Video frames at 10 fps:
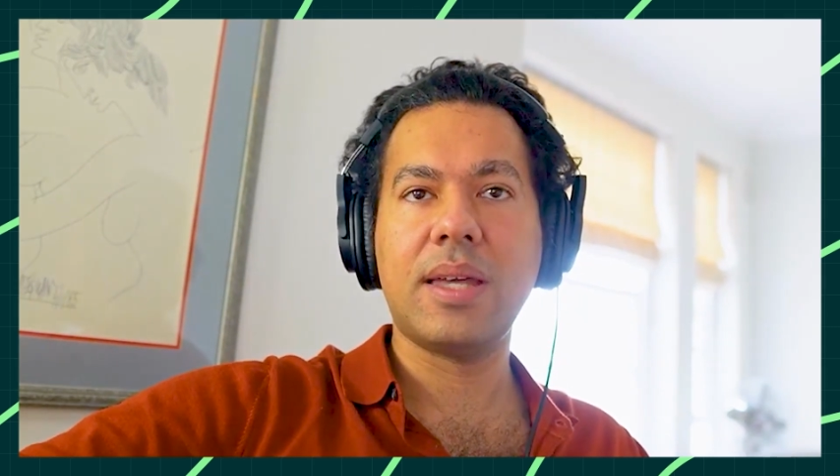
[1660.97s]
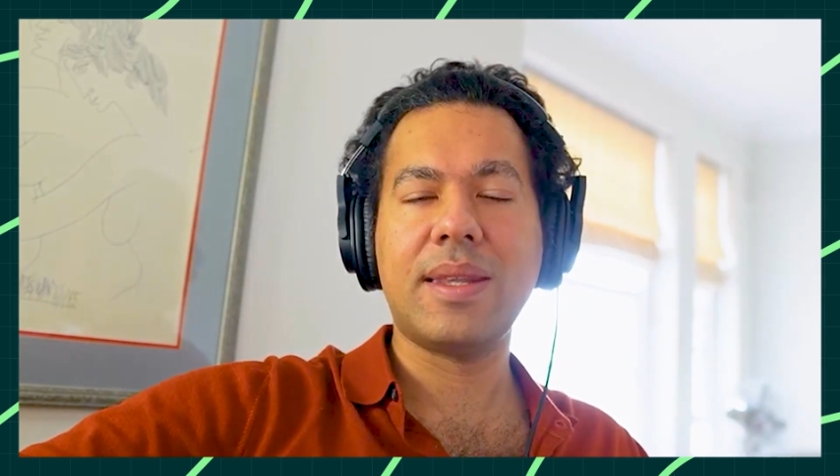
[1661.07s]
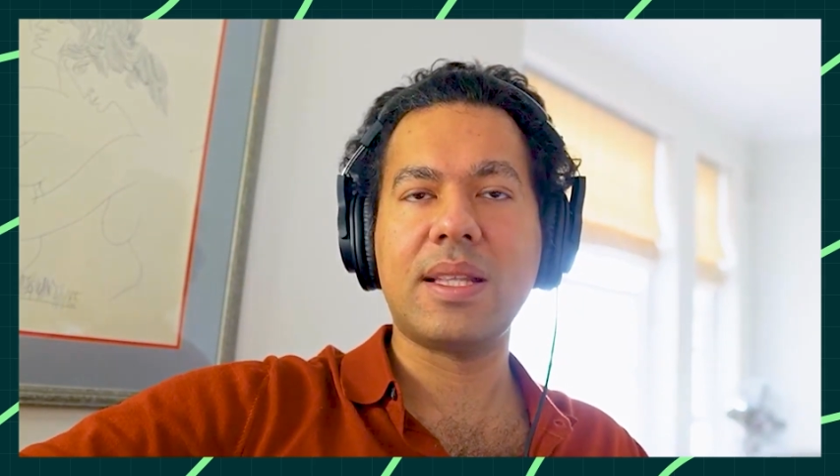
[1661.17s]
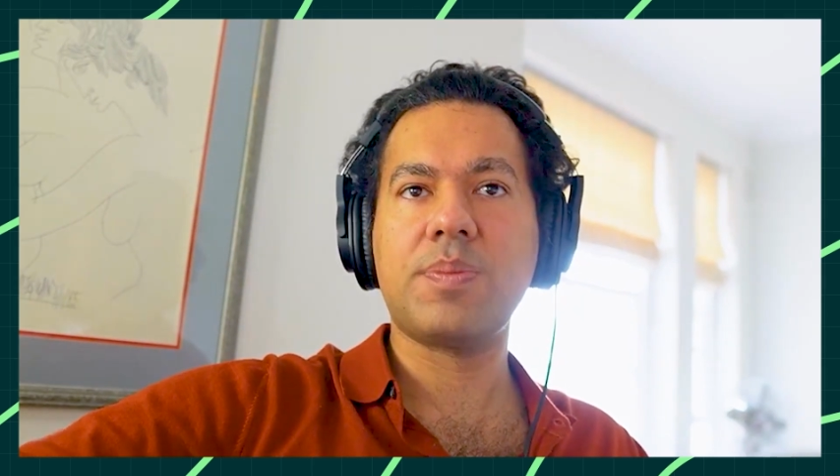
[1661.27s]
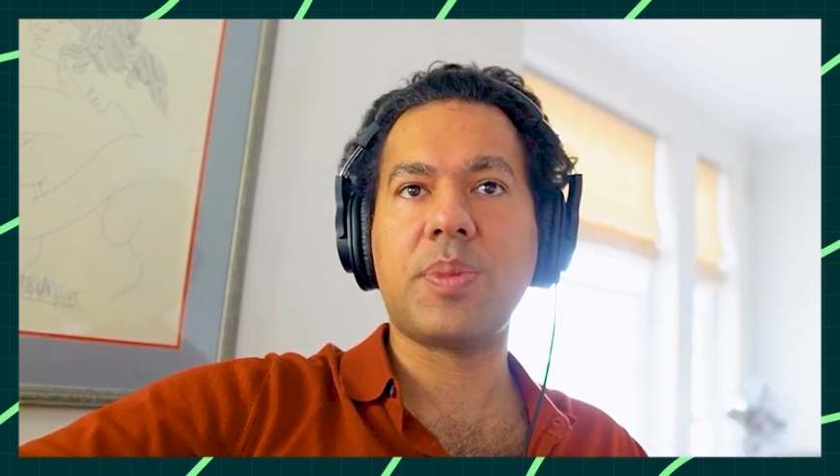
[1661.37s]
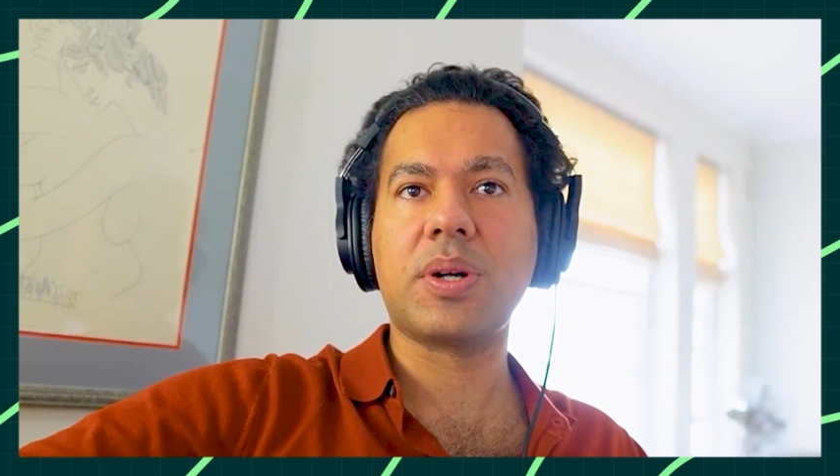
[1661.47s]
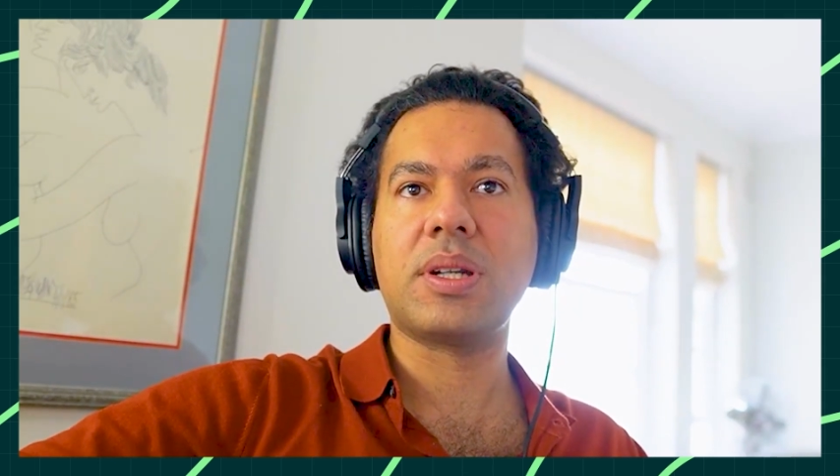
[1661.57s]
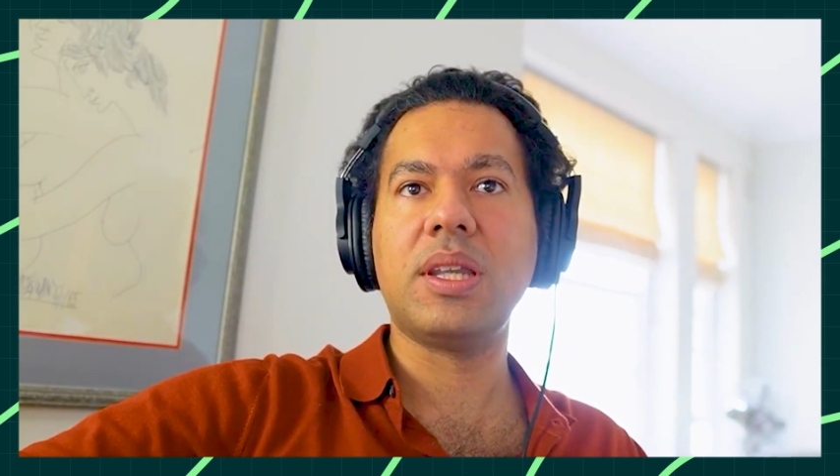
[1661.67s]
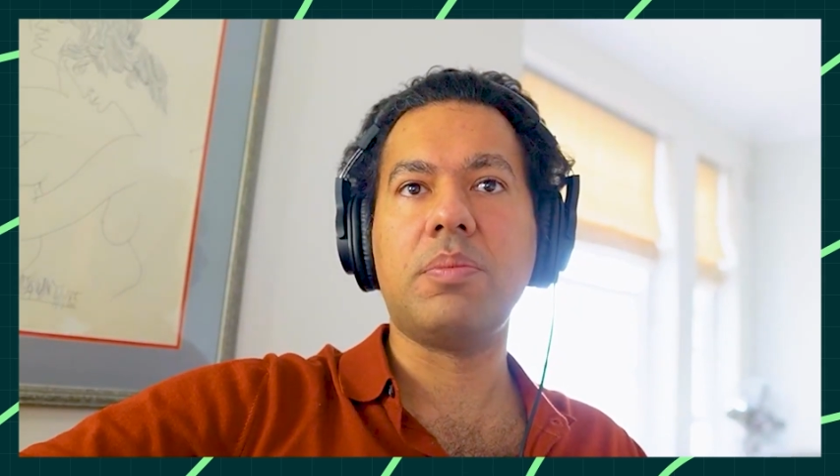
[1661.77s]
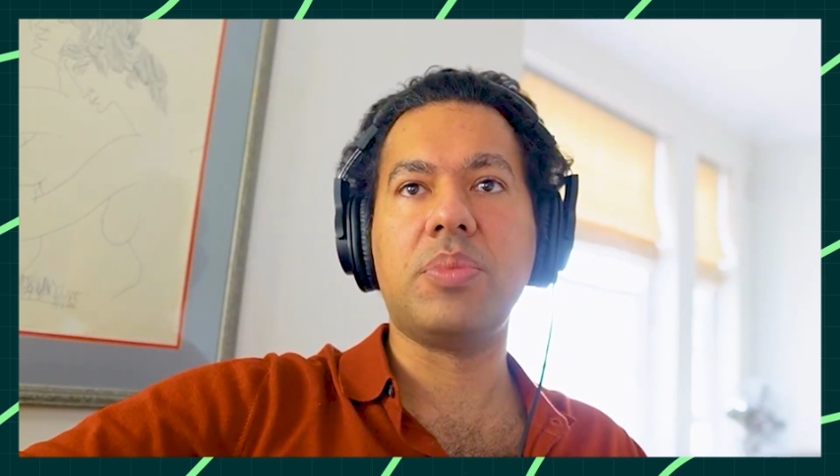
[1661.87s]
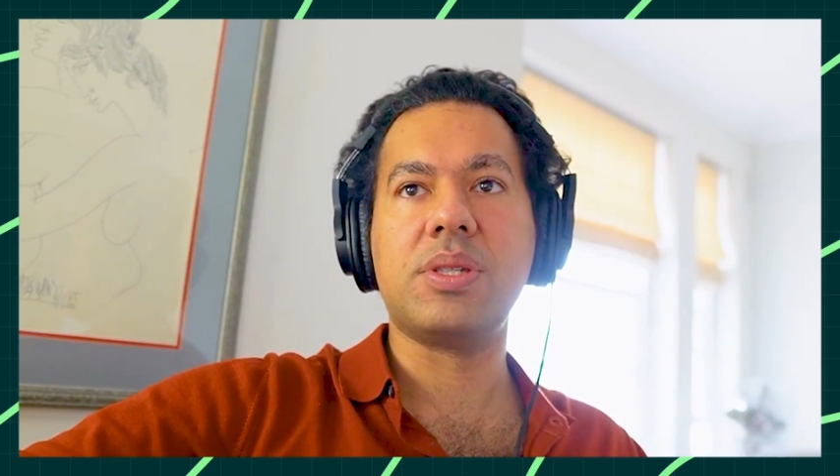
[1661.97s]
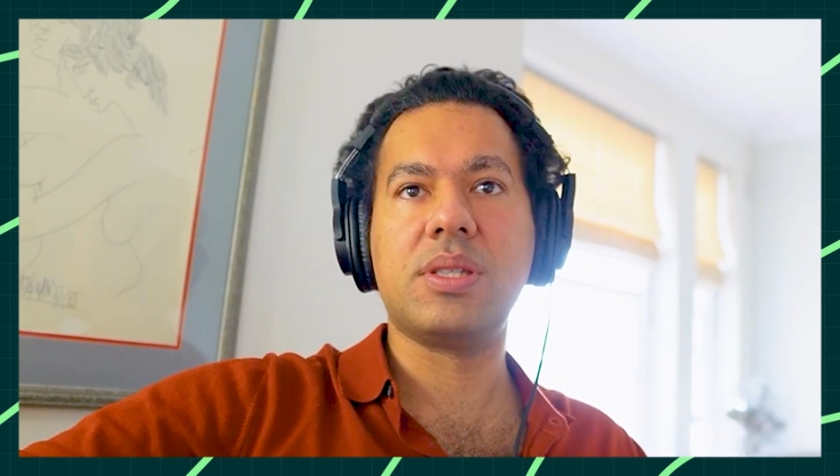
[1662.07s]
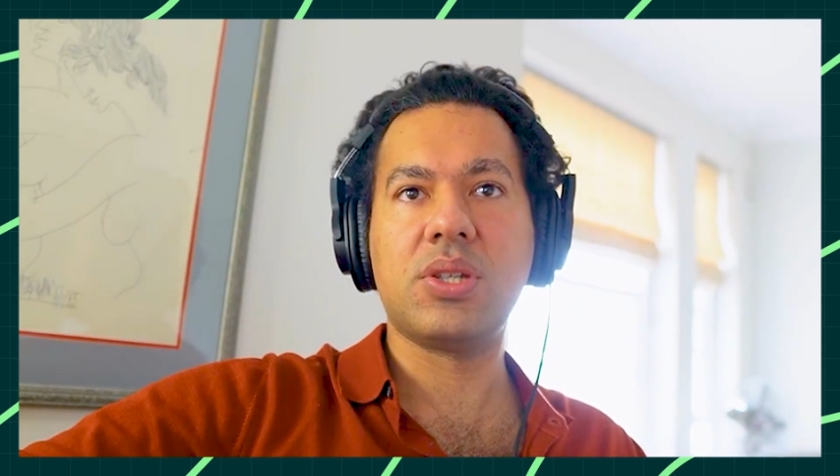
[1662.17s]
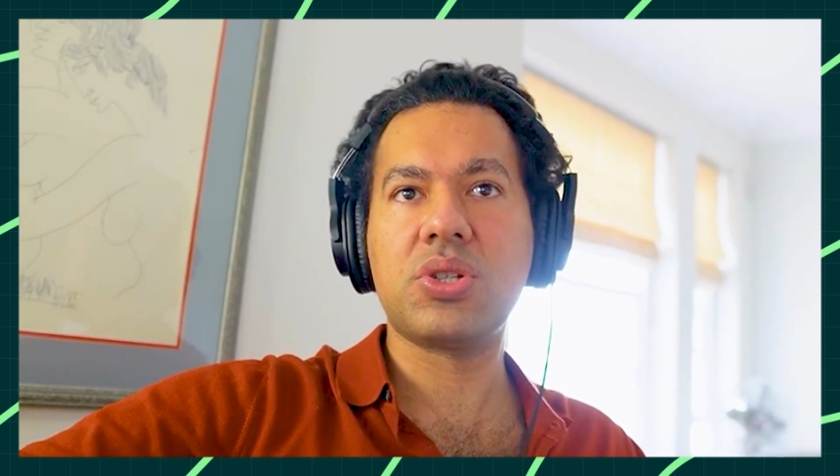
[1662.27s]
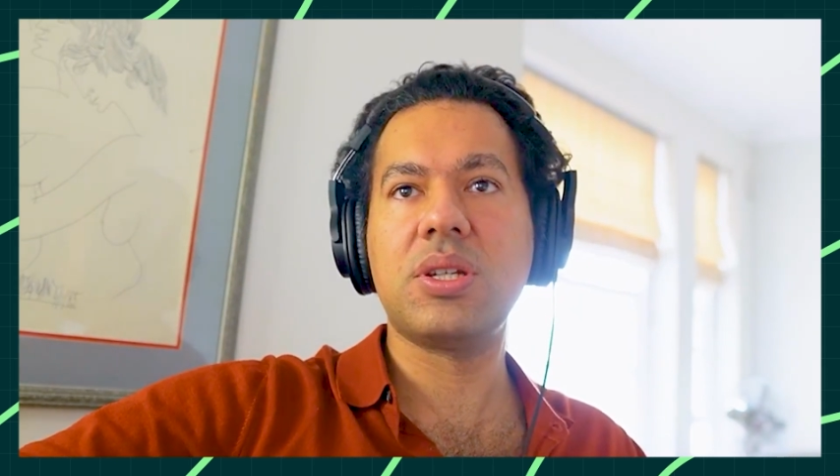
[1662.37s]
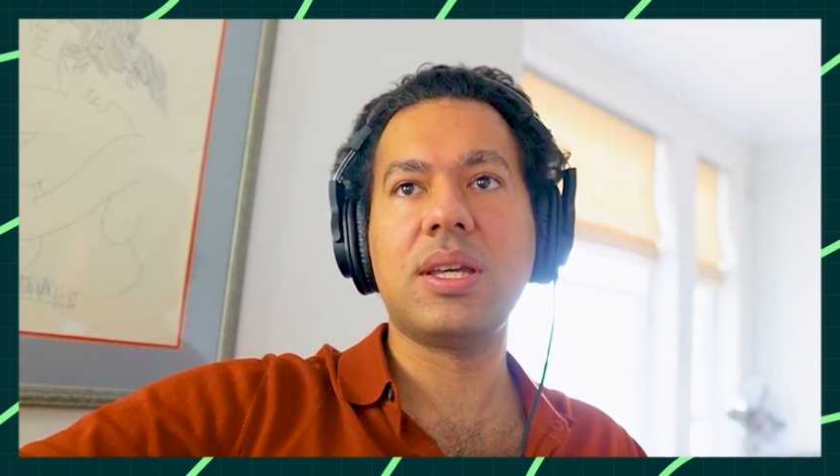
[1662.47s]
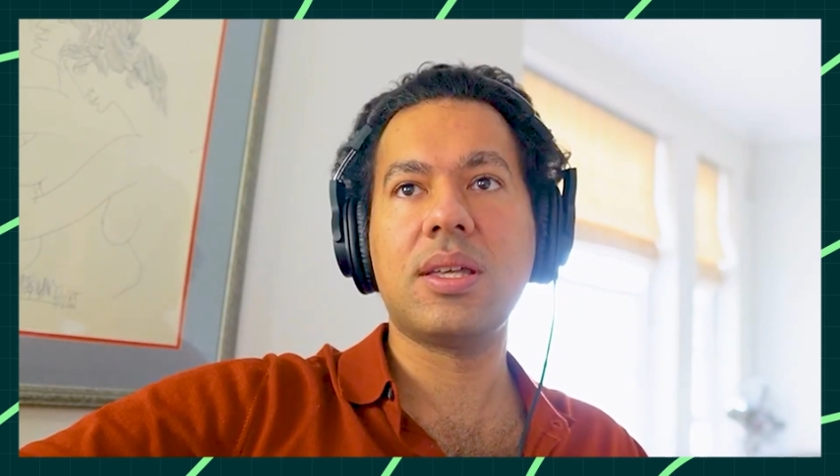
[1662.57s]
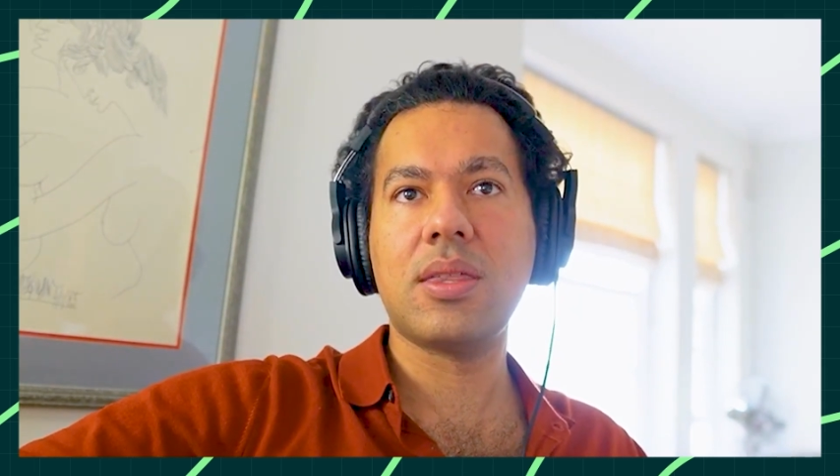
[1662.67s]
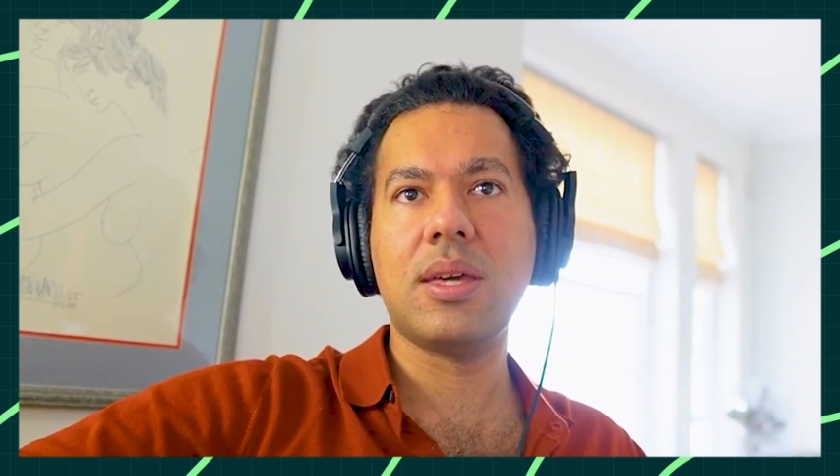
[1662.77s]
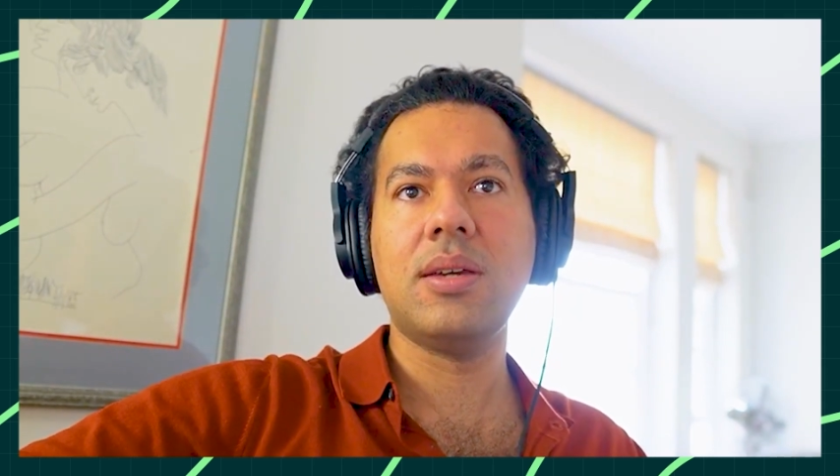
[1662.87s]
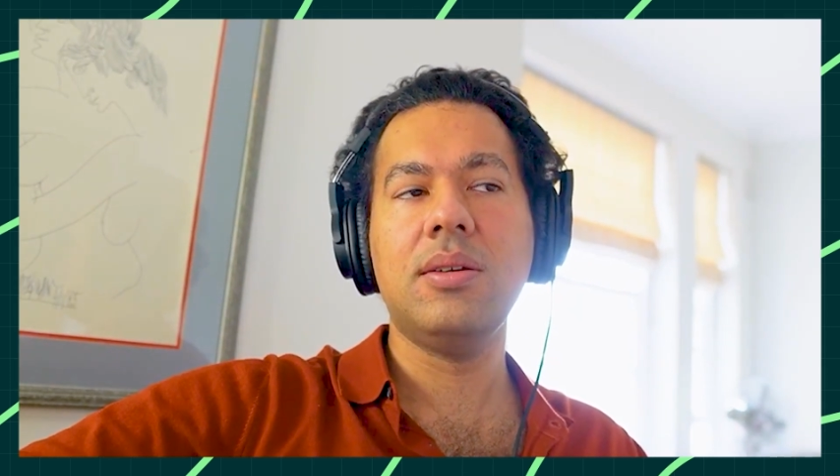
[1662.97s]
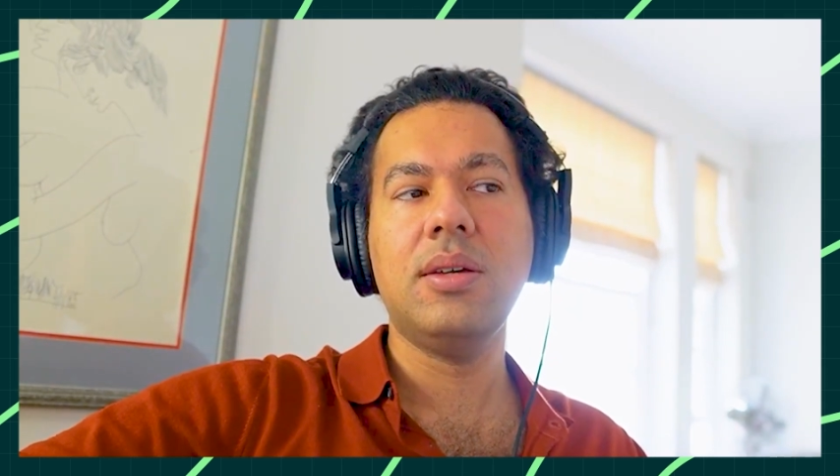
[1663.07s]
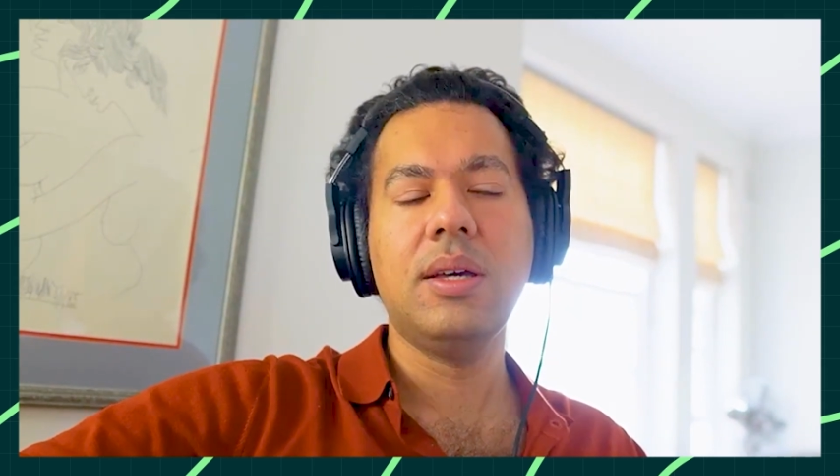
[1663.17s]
and that's partly a positioning thing